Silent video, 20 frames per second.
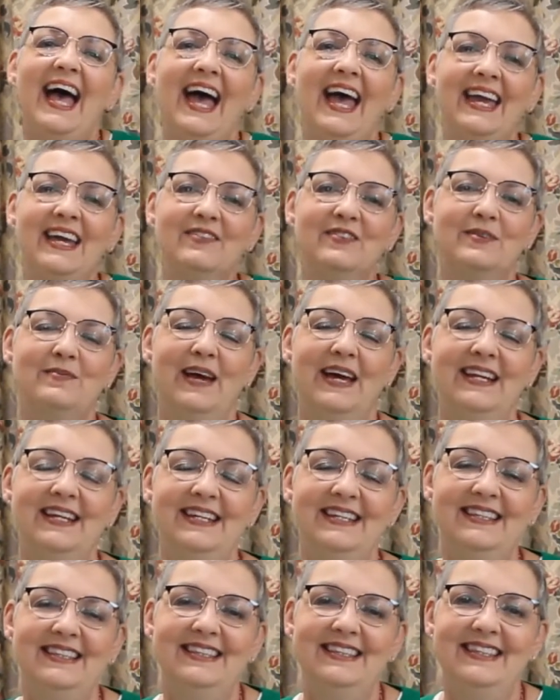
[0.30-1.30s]
Hey
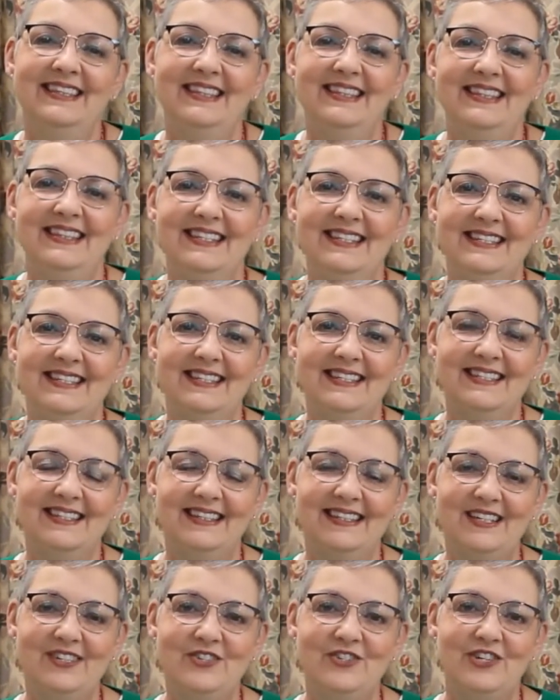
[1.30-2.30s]
everybody, this is
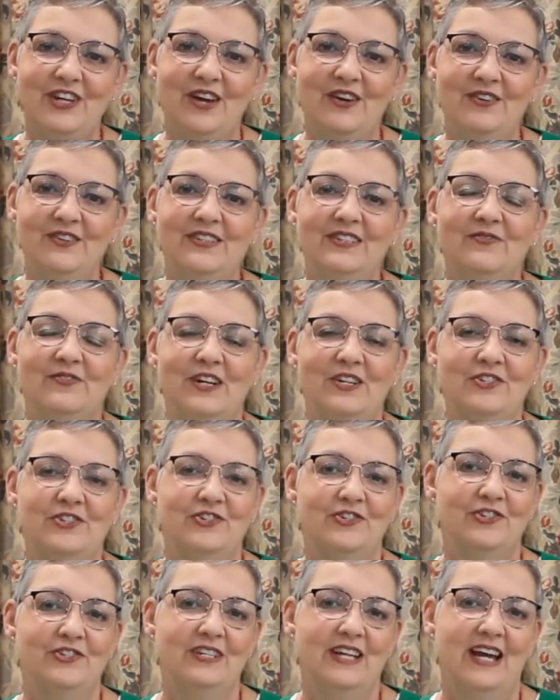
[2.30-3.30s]
Liz Shode,
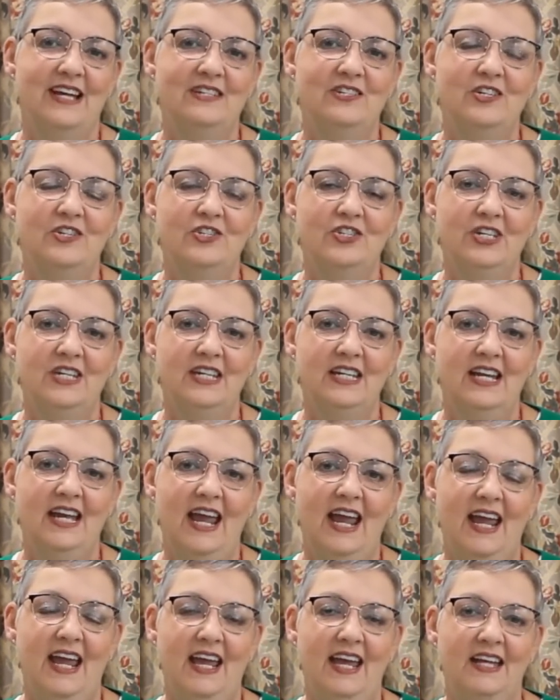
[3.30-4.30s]
registered dietitian
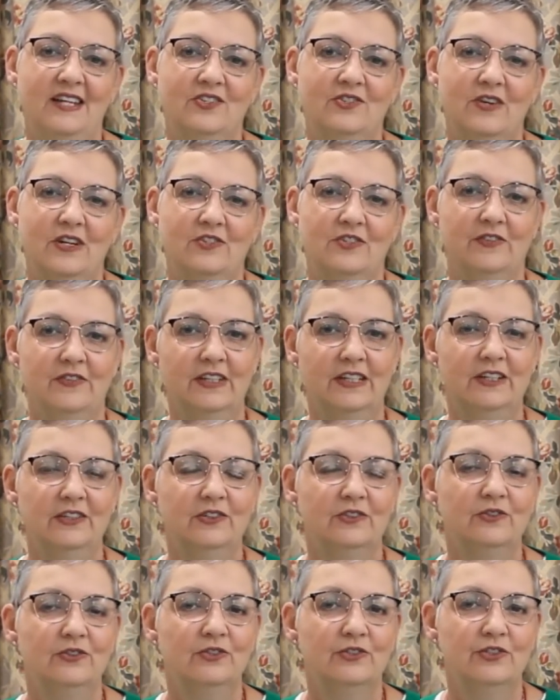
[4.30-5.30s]
and director of
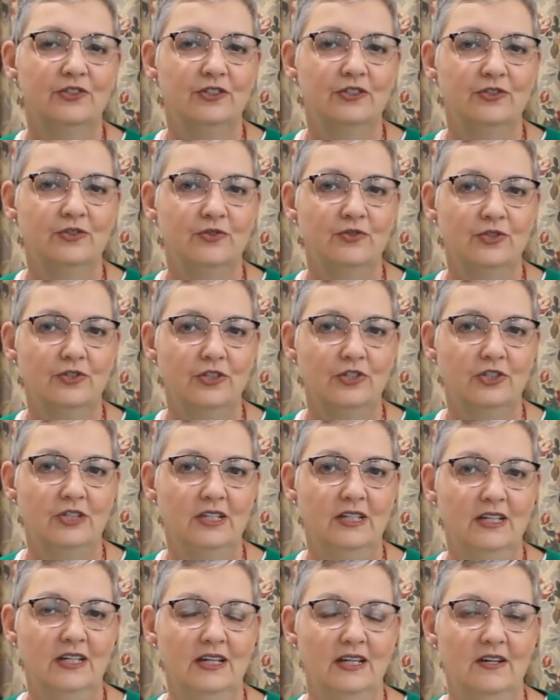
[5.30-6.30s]
clinical
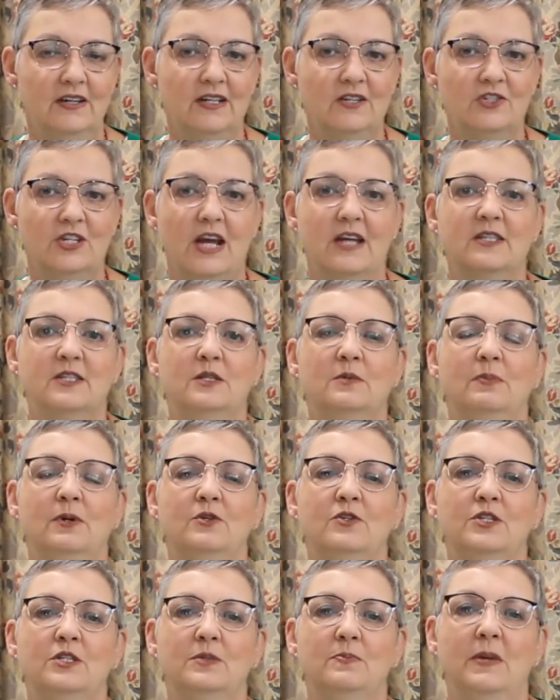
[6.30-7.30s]
nutrition here at Jackson
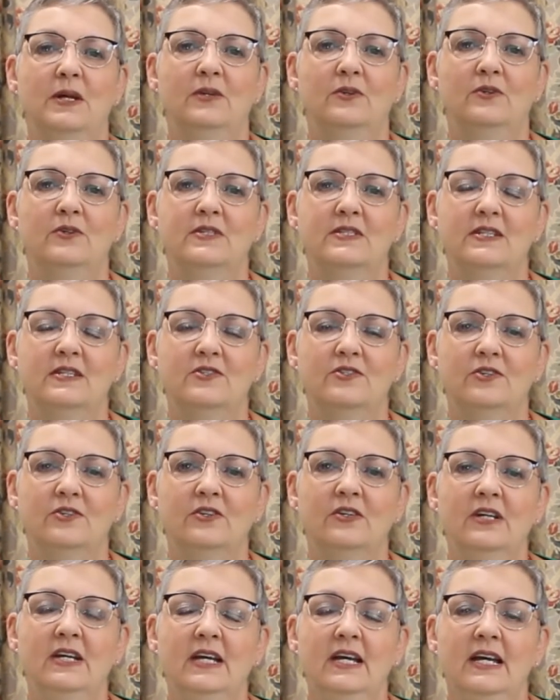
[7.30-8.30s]
Purchase Medical
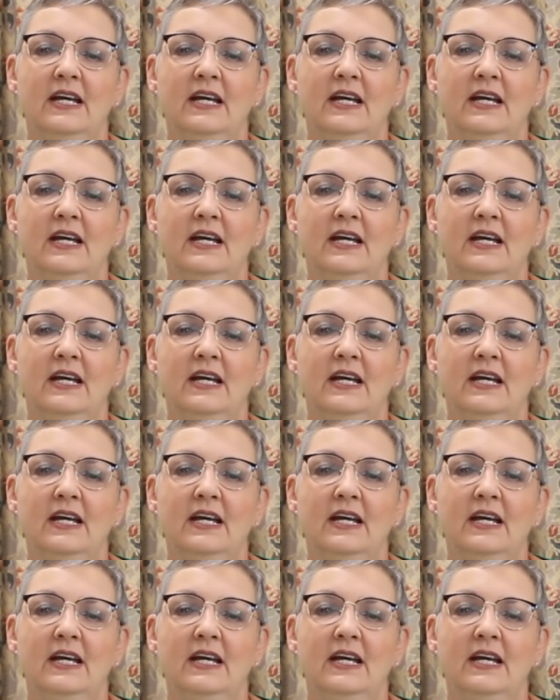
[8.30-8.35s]
Center.